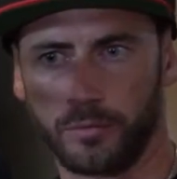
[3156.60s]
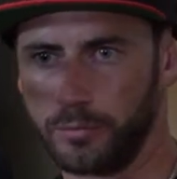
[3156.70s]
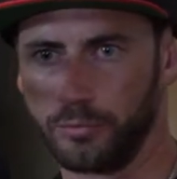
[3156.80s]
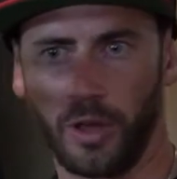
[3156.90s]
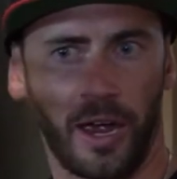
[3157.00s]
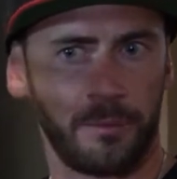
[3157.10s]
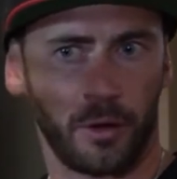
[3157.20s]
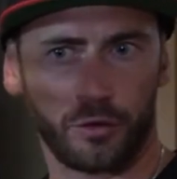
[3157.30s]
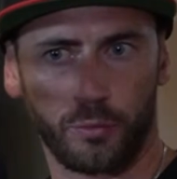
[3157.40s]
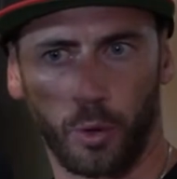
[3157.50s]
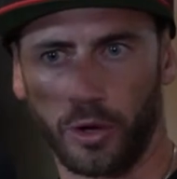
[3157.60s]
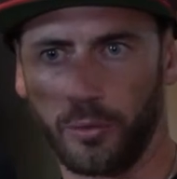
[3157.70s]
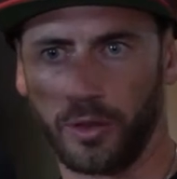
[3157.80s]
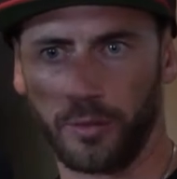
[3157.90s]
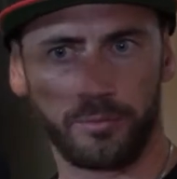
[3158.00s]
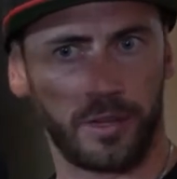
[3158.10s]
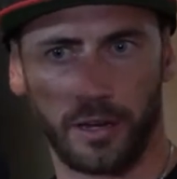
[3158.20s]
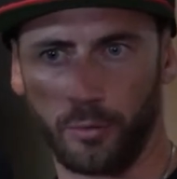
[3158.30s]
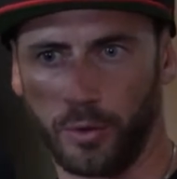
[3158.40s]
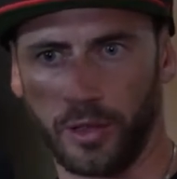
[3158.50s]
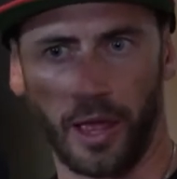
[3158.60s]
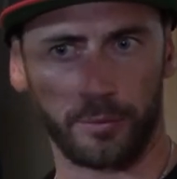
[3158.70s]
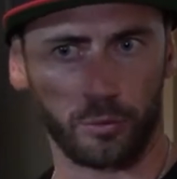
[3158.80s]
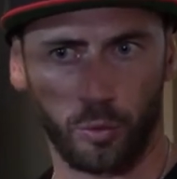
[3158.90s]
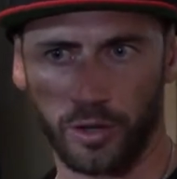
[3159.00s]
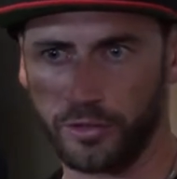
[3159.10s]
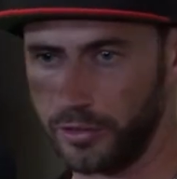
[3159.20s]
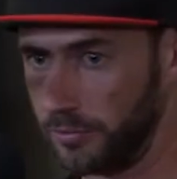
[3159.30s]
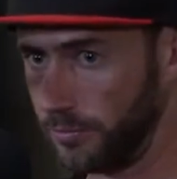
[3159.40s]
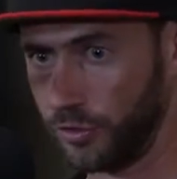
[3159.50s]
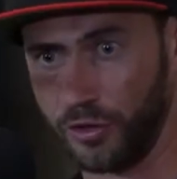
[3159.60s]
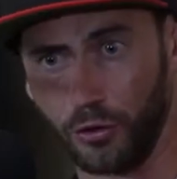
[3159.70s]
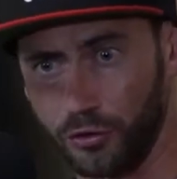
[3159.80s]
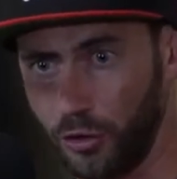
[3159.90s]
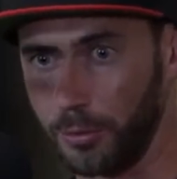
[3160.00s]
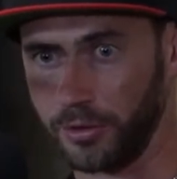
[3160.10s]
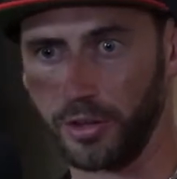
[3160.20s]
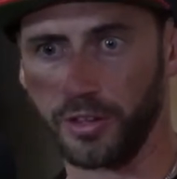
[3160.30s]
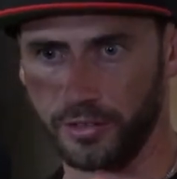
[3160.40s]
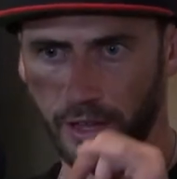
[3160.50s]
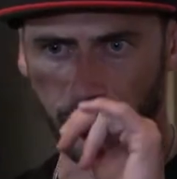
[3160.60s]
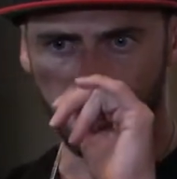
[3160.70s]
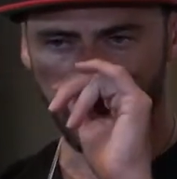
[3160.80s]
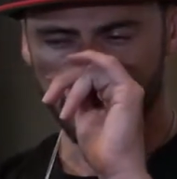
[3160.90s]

9 months of working with him, didn't relapse once, still sober to this day.